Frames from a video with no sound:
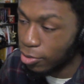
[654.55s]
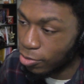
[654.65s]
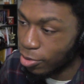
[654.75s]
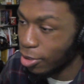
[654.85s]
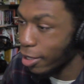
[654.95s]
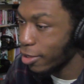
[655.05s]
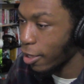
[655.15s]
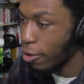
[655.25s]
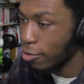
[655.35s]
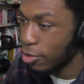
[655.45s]
Really, that's
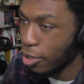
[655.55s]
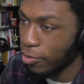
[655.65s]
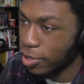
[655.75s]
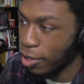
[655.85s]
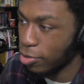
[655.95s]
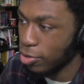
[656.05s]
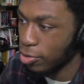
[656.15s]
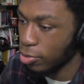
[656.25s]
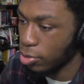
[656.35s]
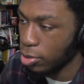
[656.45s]
how it comes out to.